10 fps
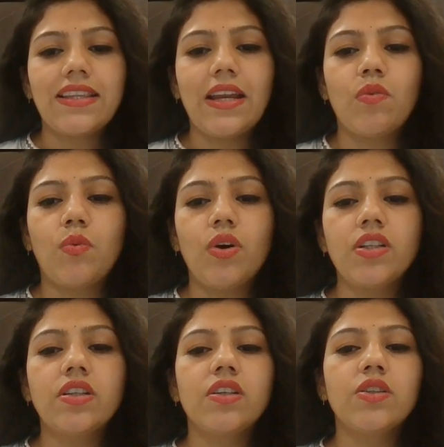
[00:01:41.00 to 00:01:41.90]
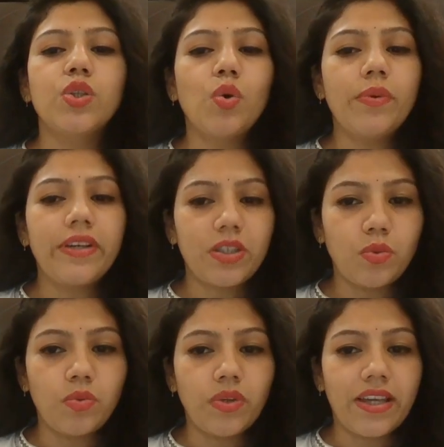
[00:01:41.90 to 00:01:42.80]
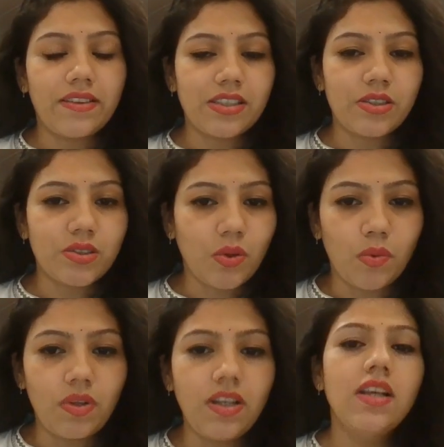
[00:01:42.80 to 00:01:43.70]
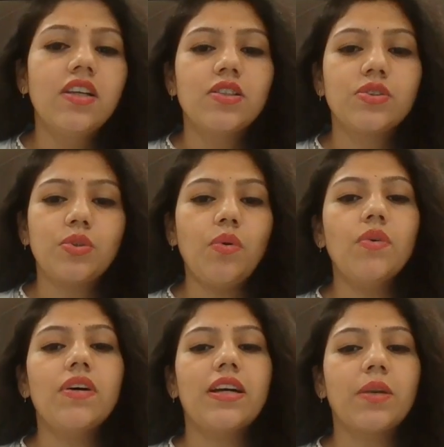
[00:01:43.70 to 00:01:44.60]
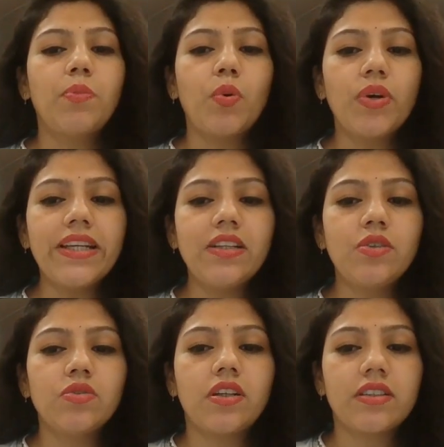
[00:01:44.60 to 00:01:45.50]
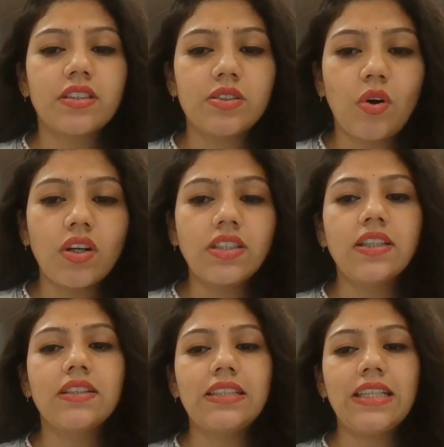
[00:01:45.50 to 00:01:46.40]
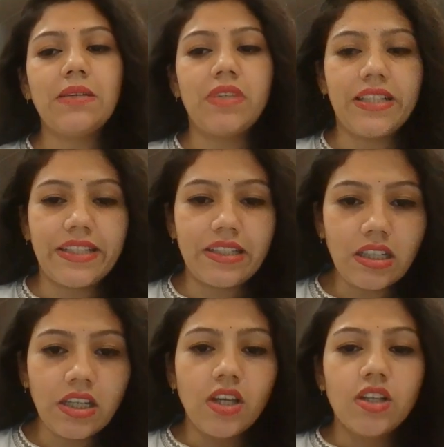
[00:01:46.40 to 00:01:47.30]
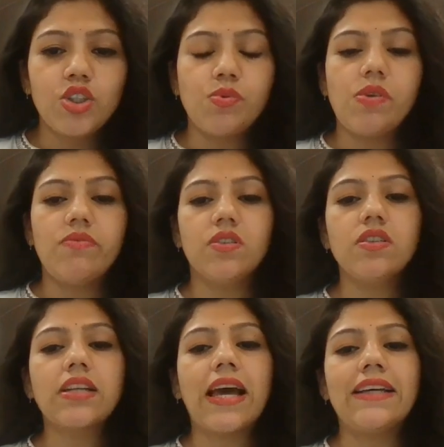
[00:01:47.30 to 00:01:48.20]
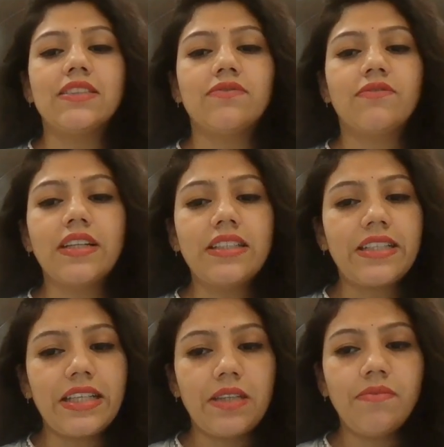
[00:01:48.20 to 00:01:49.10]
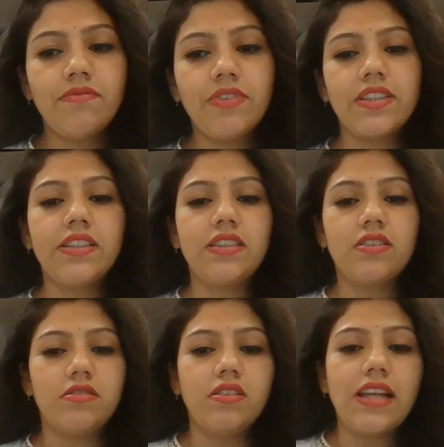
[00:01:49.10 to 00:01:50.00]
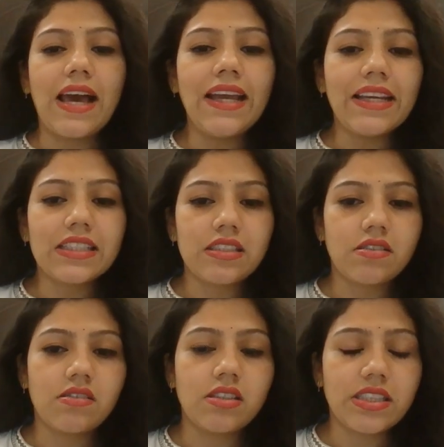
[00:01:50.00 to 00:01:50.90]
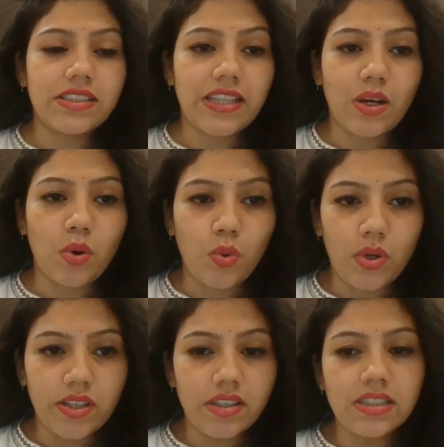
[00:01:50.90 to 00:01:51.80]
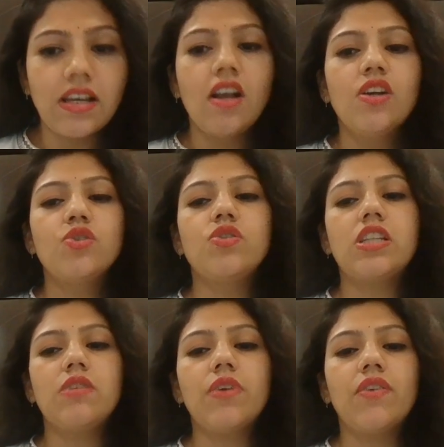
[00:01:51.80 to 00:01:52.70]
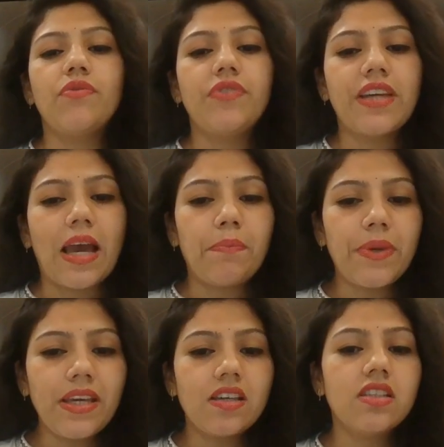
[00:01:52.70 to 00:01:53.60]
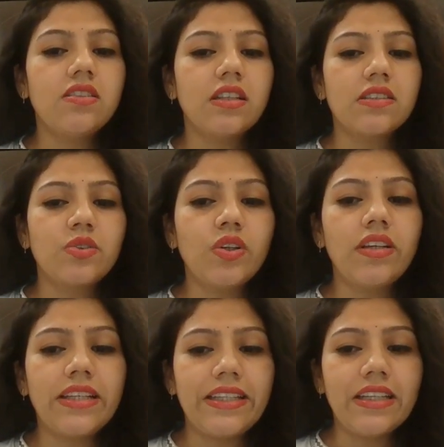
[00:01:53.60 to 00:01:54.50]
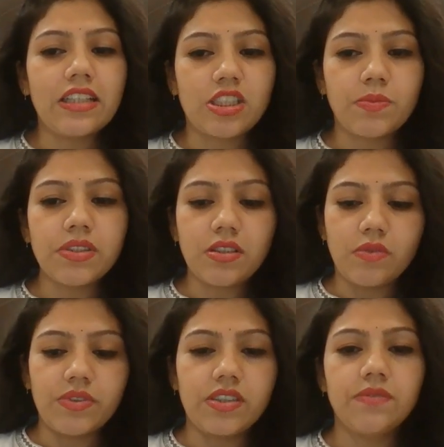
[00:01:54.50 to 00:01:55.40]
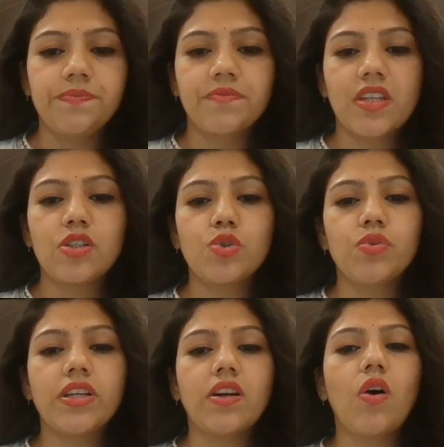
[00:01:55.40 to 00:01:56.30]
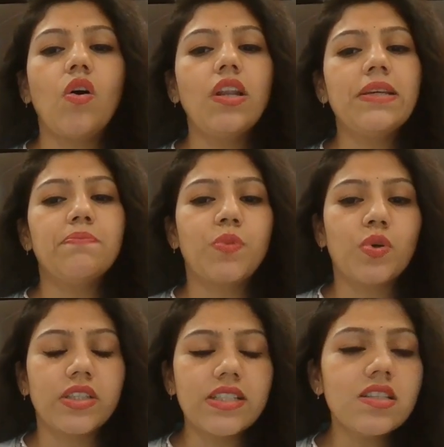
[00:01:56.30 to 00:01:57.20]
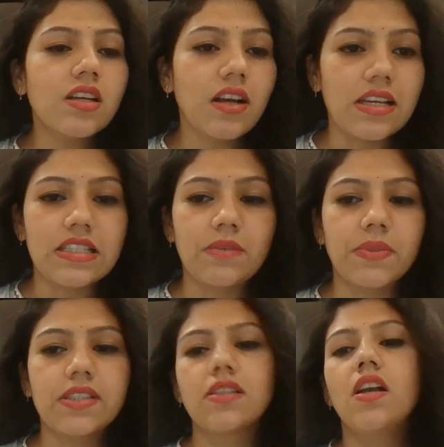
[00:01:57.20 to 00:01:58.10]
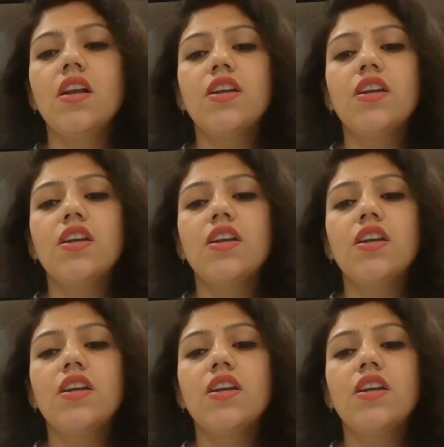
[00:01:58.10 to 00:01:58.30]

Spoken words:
Then what you will do in this role? So reporting to the resort team leader, you will work as one team with internal and external stakeholders to deliver VIP industry leading customer service to their all important customers.